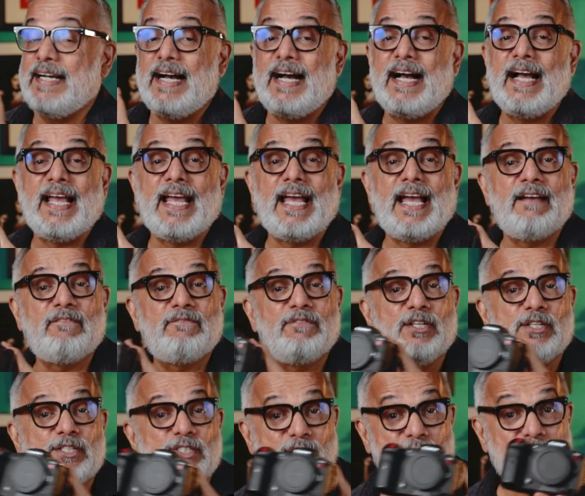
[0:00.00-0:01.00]
I have
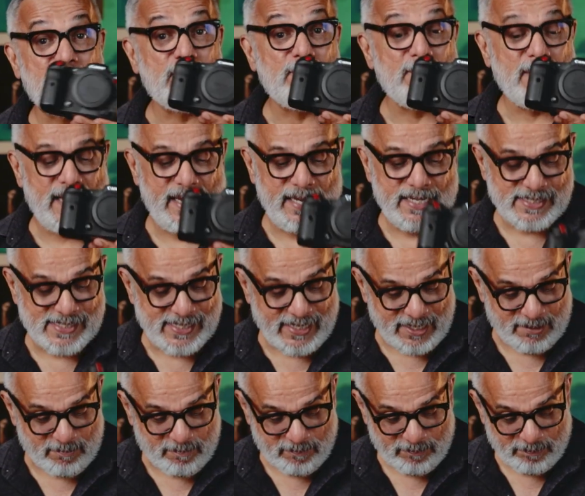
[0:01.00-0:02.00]
this
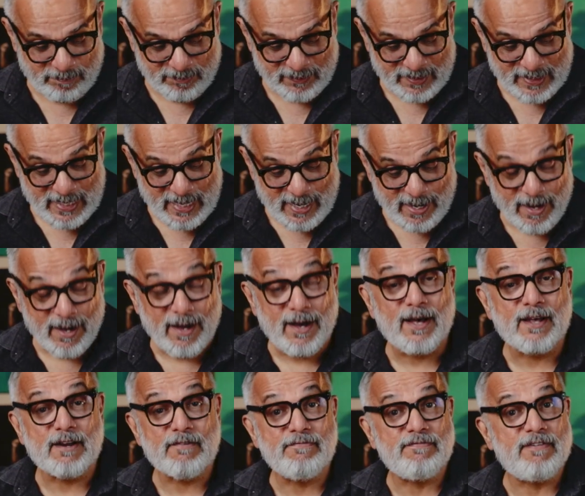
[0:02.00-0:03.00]
amazing
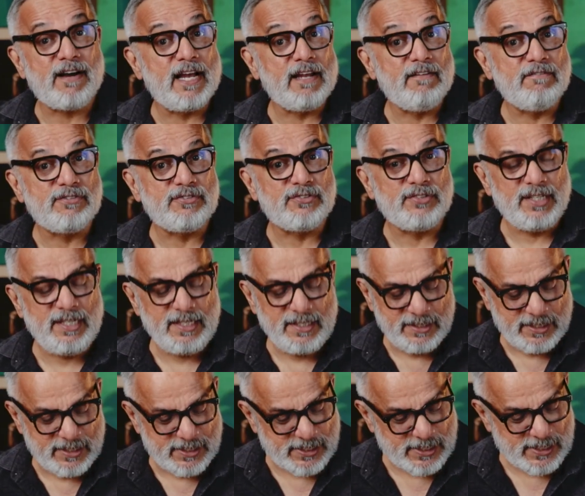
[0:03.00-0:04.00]
R5C.
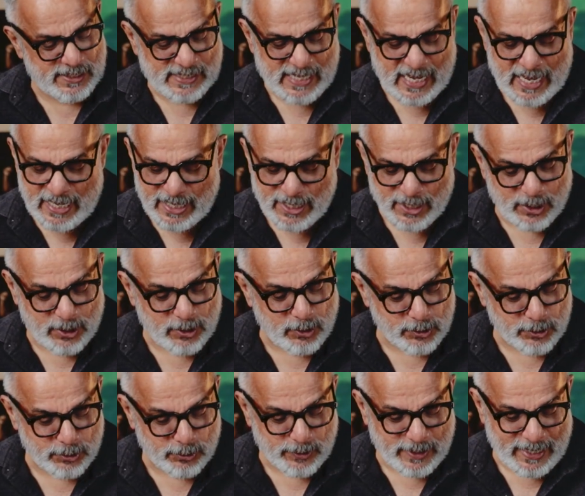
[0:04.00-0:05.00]
This is our
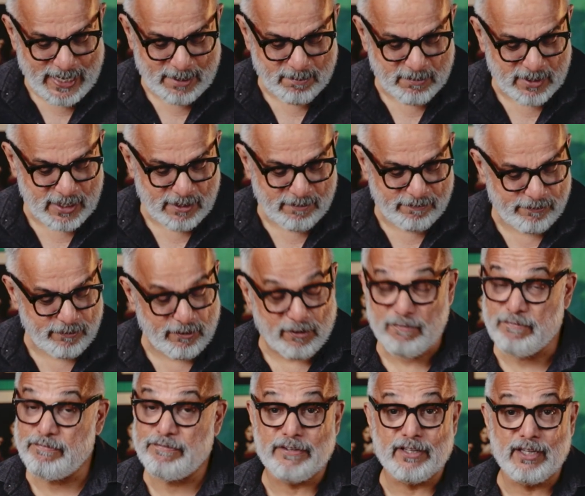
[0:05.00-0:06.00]
go-to camera for
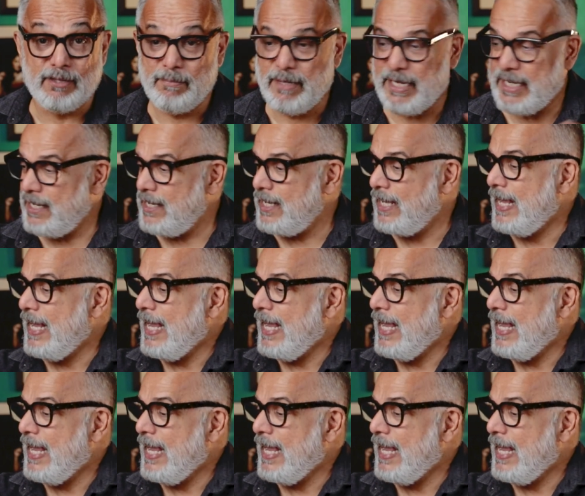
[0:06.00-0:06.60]
filming.